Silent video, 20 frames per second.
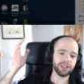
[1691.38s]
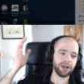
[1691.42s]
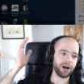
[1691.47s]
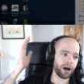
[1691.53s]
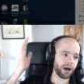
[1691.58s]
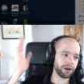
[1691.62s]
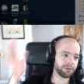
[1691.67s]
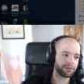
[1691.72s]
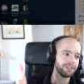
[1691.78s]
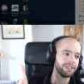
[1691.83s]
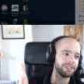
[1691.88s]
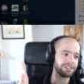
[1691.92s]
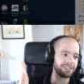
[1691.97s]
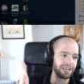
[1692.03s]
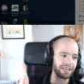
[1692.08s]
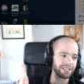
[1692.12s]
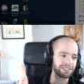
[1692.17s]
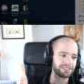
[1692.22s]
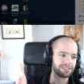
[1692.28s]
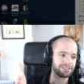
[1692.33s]
I'm gonna
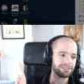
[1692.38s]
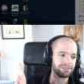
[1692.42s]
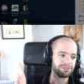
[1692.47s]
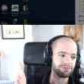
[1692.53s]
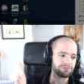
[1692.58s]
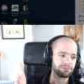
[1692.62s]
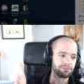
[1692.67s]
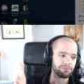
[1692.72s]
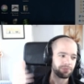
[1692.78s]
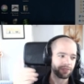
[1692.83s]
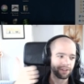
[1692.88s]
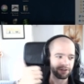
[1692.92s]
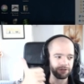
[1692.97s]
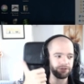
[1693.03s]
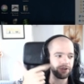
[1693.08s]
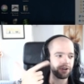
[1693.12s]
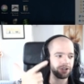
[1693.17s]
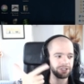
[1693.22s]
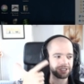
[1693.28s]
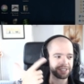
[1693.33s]
guess
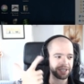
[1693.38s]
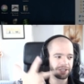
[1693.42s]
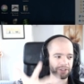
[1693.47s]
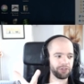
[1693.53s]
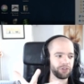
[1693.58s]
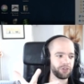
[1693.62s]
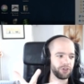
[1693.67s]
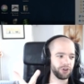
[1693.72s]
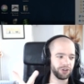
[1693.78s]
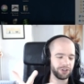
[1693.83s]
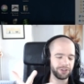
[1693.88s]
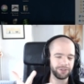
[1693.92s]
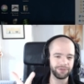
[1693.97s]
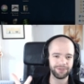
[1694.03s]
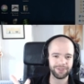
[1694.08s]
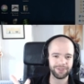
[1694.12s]
first, second, third.